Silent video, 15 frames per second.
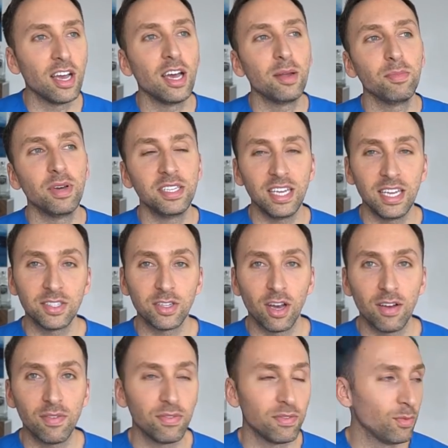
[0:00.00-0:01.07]
on my days
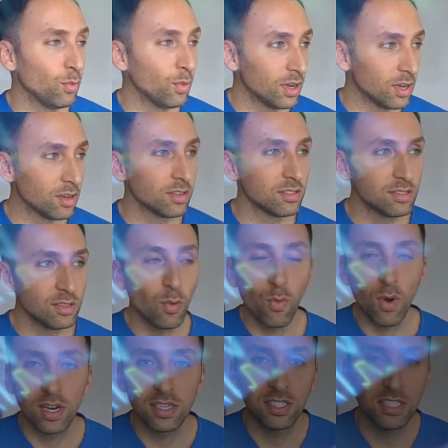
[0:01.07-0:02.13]
off, will watch